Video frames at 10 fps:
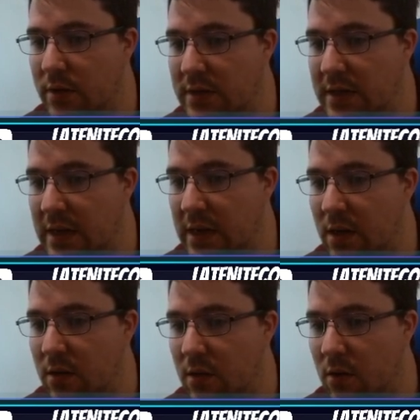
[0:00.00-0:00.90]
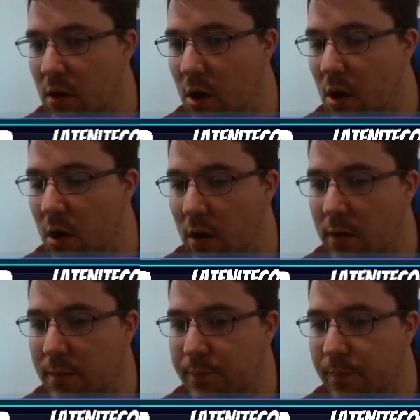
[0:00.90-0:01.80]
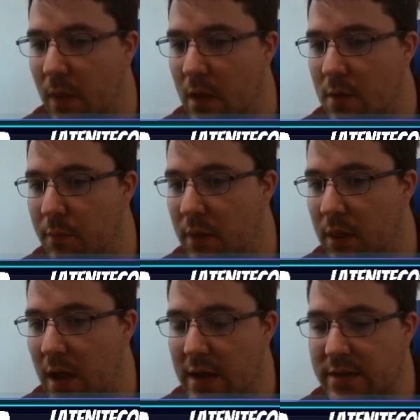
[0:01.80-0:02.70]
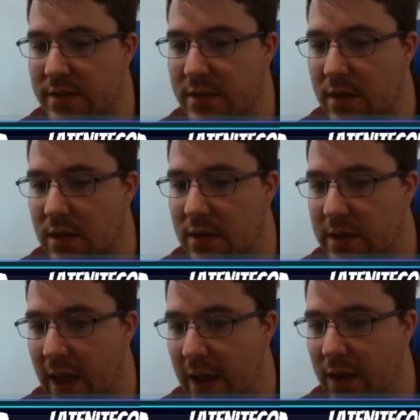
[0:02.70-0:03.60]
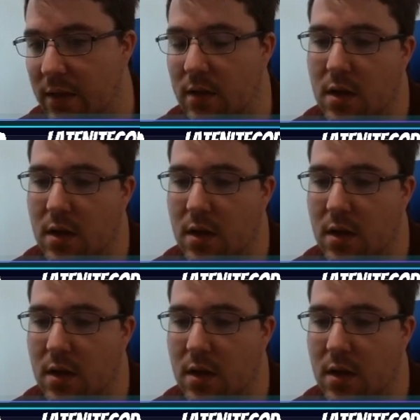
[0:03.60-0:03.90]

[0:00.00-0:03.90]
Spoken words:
dr plus k.